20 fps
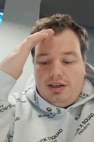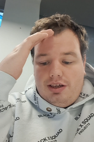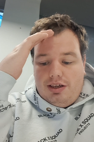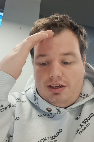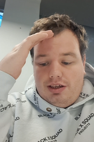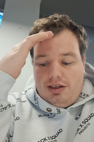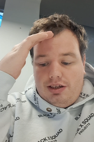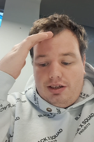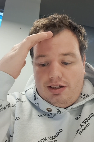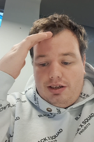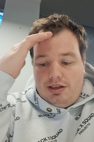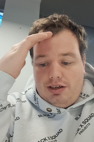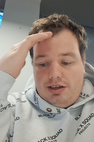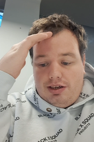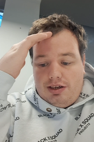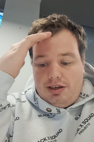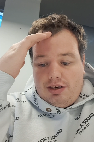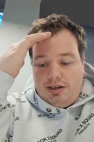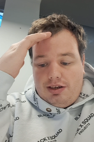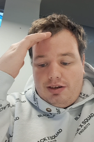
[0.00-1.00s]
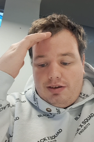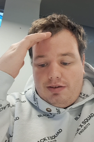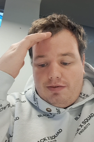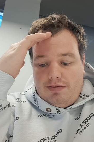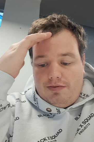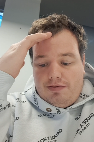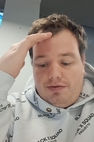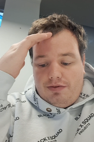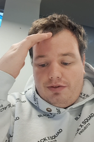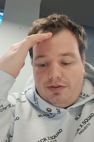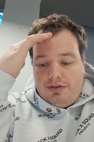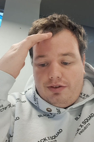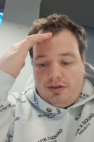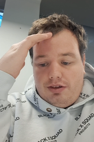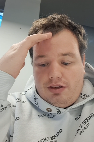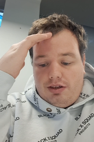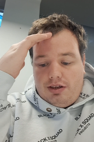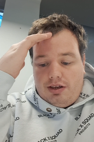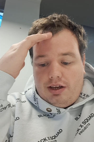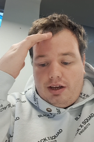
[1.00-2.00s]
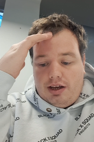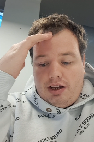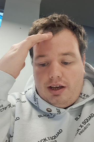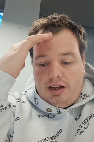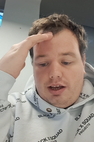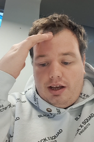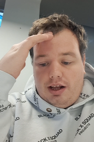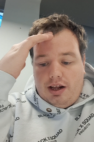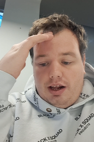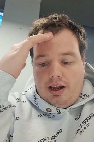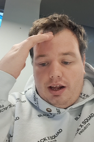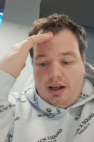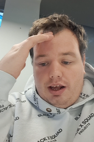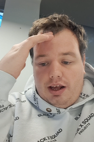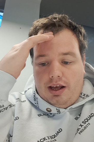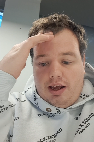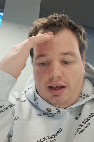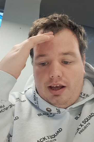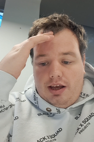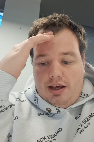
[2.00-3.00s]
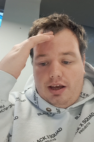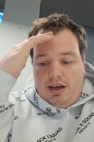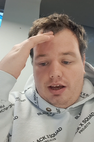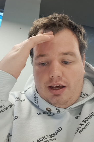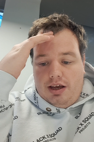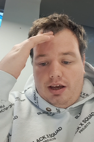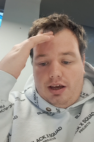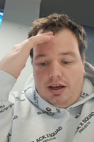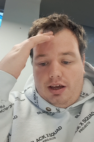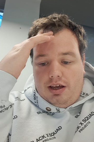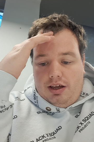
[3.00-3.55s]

Nobody speaks.